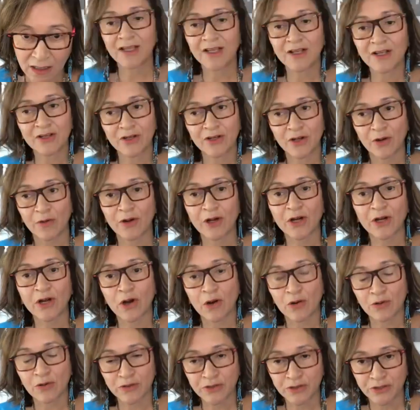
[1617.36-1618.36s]
I, I don't well,
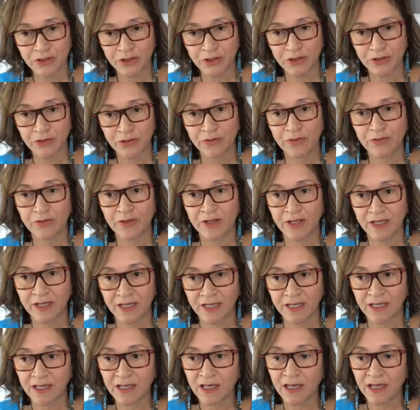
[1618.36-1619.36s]
think so. You know, it goes to
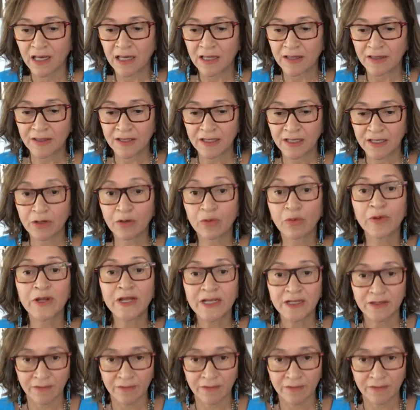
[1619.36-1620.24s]
the, the greed